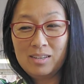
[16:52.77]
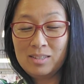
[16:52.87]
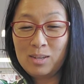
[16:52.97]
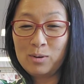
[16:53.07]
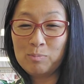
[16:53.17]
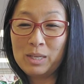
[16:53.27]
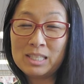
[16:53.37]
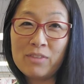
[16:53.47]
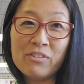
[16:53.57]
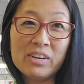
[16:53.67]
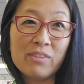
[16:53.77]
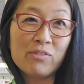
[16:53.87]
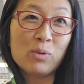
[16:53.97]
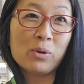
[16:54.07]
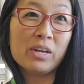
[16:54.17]
So it'd be different if
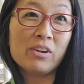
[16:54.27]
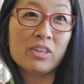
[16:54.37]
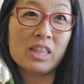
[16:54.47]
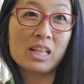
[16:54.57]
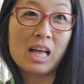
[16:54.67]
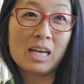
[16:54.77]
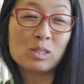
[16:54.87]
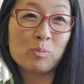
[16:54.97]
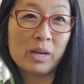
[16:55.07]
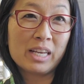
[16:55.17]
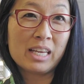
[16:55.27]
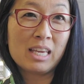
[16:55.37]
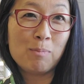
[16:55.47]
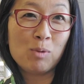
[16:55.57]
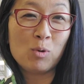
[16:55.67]
you were here in the classroom. I could
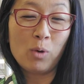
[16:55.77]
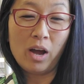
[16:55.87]
keep you